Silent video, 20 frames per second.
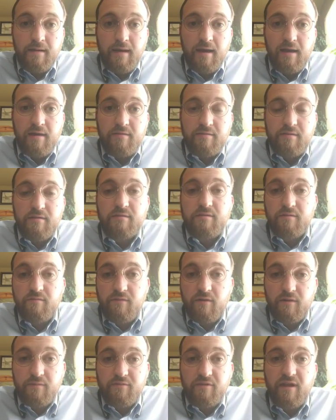as this
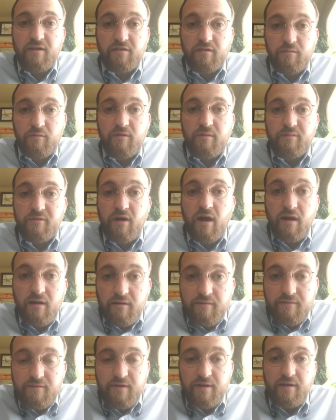involves lots of
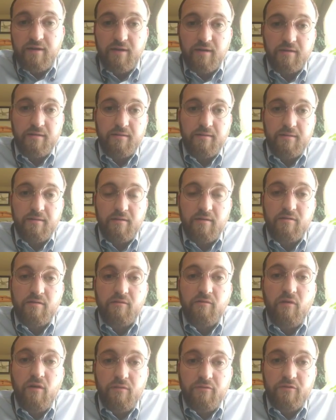cryptography, and this
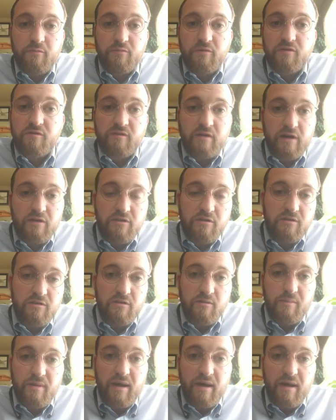involves some discussions